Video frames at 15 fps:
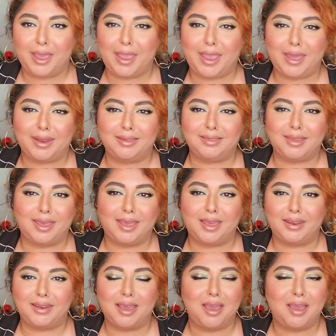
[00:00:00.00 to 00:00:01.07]
and
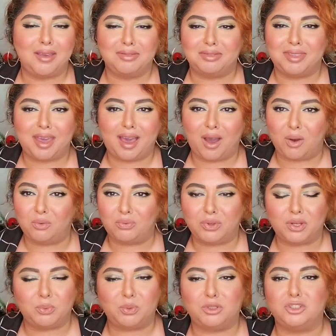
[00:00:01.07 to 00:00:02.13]
then the
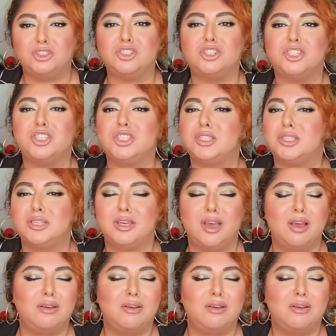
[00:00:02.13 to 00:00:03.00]
outfit will just